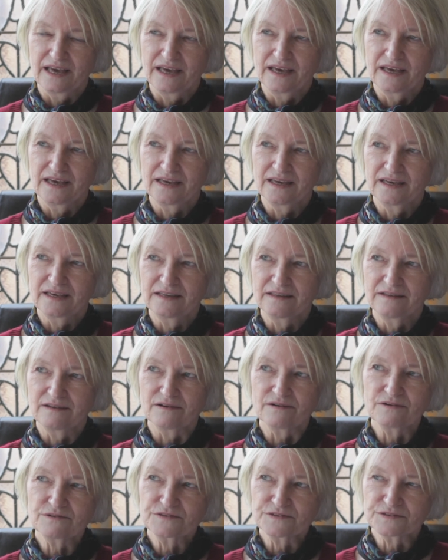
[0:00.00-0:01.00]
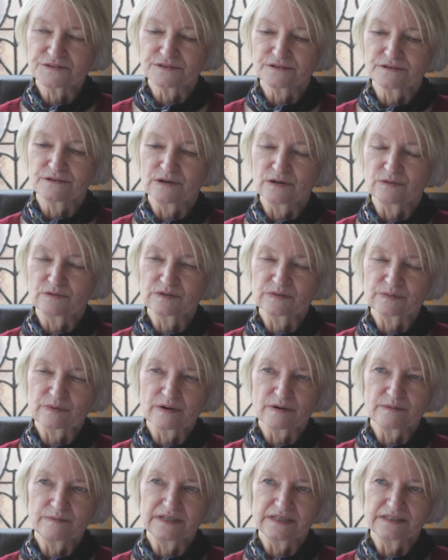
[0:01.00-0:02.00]
And also it was
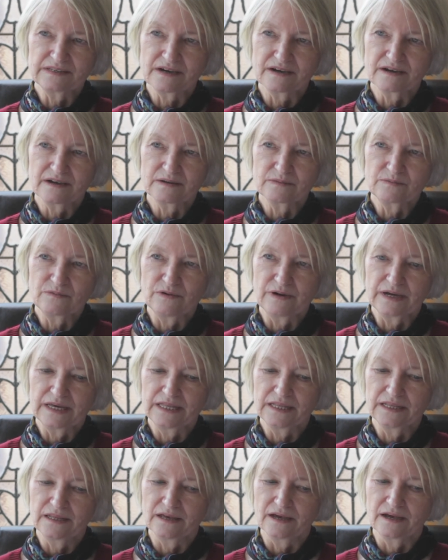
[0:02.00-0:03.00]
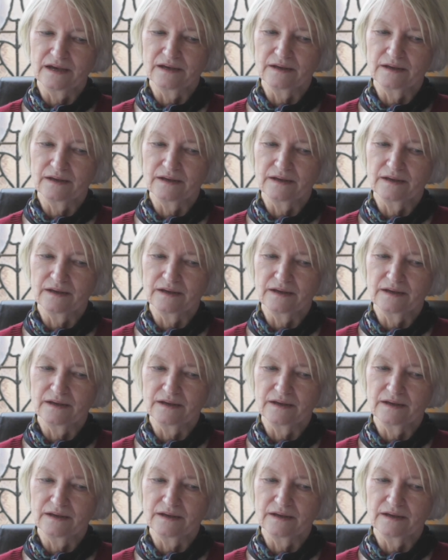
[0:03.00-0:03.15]
probably a time when